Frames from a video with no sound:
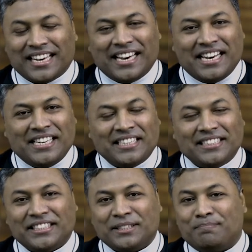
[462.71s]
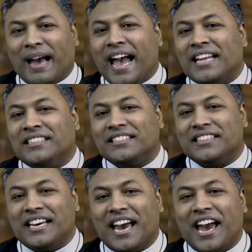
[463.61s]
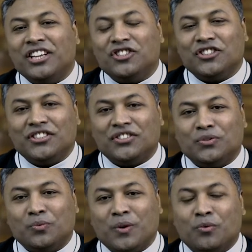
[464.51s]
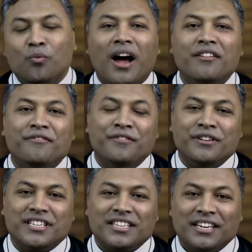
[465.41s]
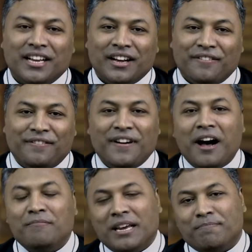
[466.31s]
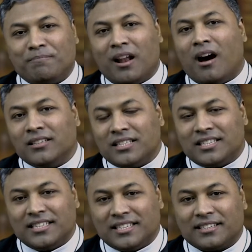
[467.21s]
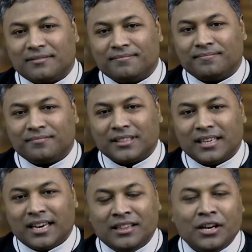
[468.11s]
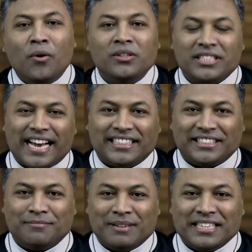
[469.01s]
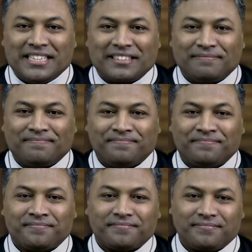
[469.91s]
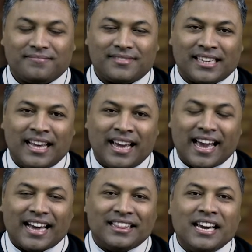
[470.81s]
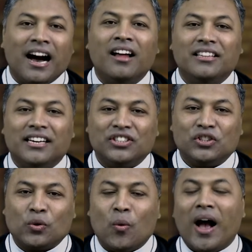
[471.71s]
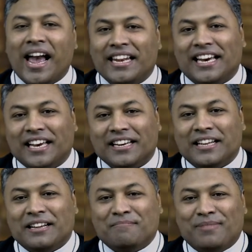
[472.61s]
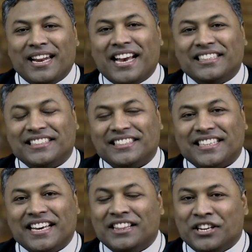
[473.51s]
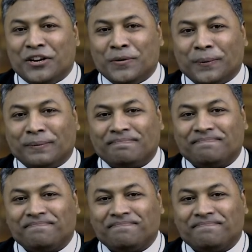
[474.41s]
He spans the ages with one foot firmly planted in the Old Testament and the other squarely placed in the New.